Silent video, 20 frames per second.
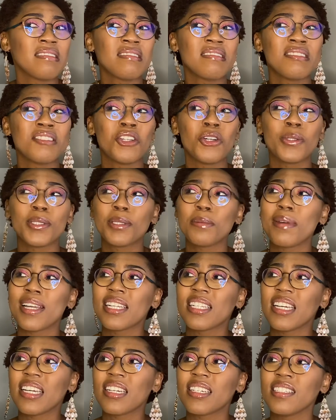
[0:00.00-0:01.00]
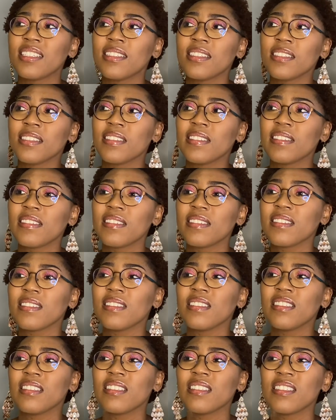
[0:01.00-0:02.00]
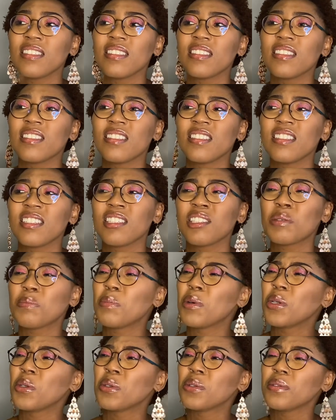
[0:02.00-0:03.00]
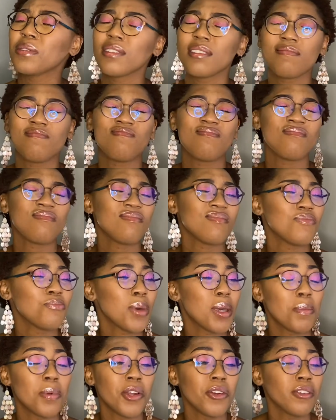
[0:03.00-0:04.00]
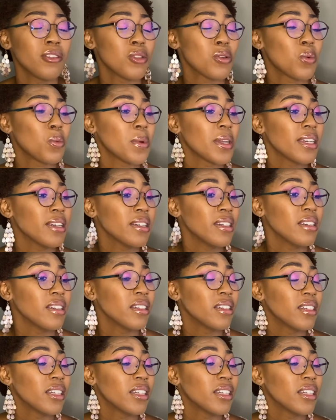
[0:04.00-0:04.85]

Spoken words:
No, it's my dad. It's both. My parents are weird.